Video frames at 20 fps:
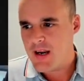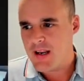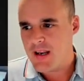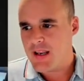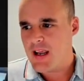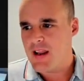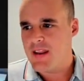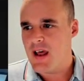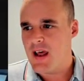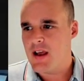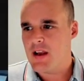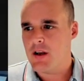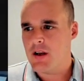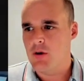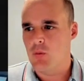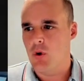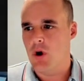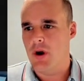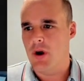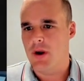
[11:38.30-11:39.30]
And again, that
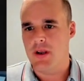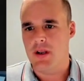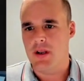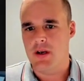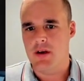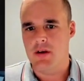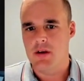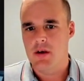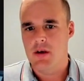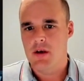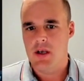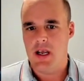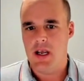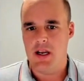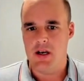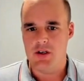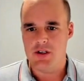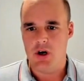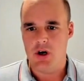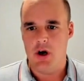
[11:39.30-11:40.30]
can work
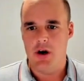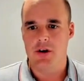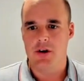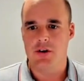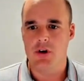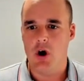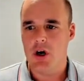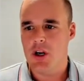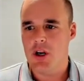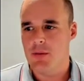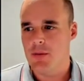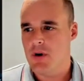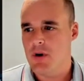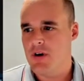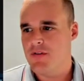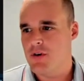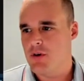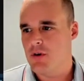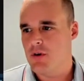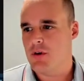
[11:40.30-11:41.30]
inside a document.
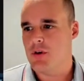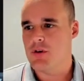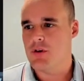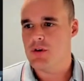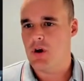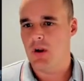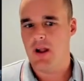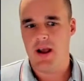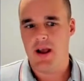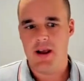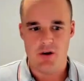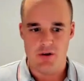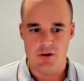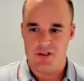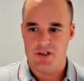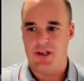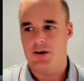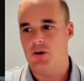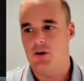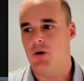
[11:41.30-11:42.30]
If you do Control A, it'll
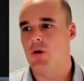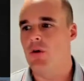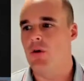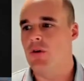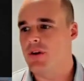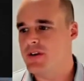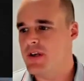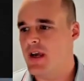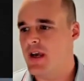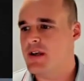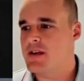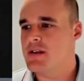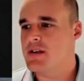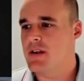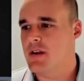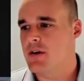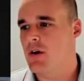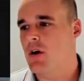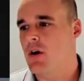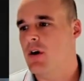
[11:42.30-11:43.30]
select all the text
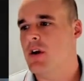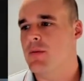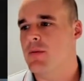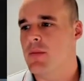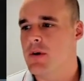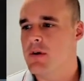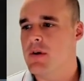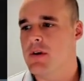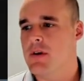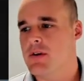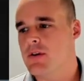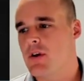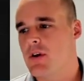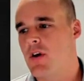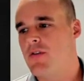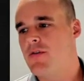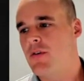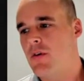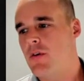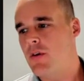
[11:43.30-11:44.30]
in the document and
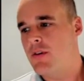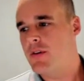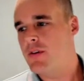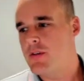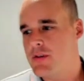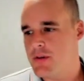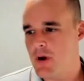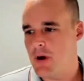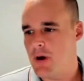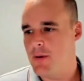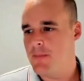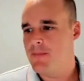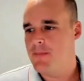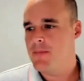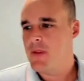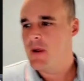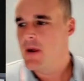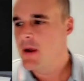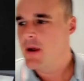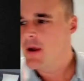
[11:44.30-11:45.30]
so forth. So,
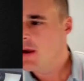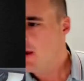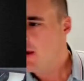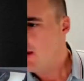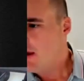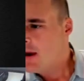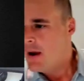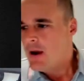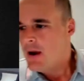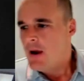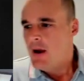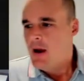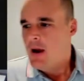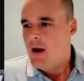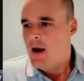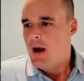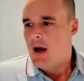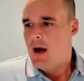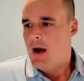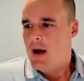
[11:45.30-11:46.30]

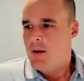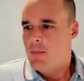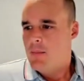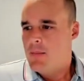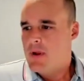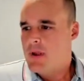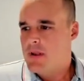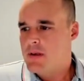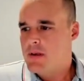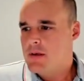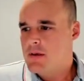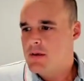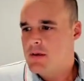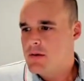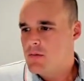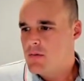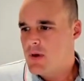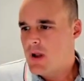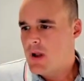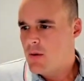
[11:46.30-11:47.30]

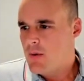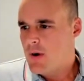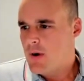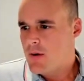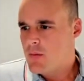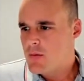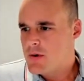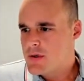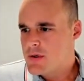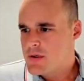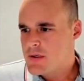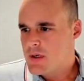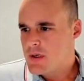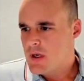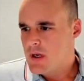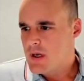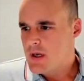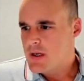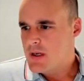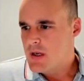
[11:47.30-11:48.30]
and another one was
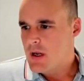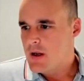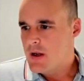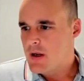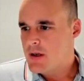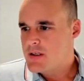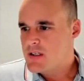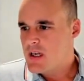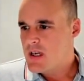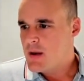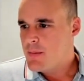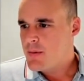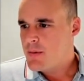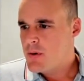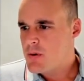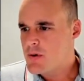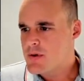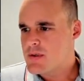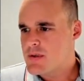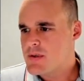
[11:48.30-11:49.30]
a tip
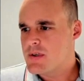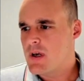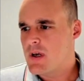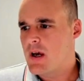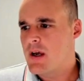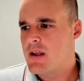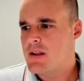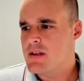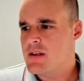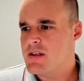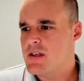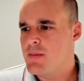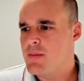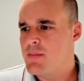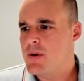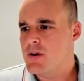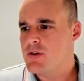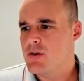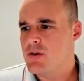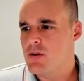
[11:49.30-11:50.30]
was in the
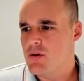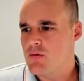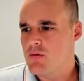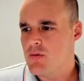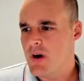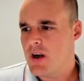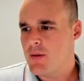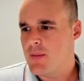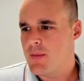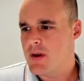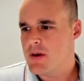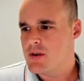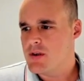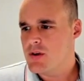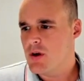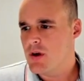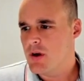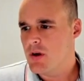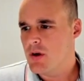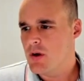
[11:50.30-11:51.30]
snipping tool, recommend
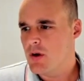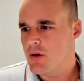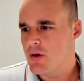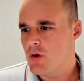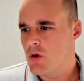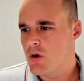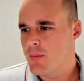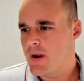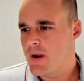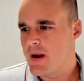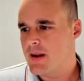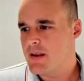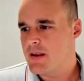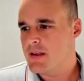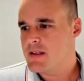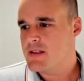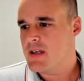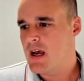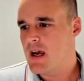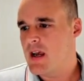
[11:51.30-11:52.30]
turning on
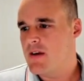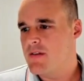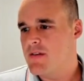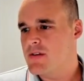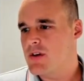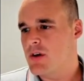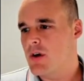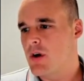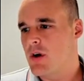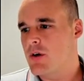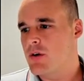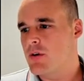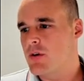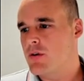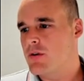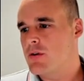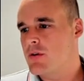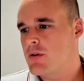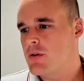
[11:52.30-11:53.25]
automatic save so you don't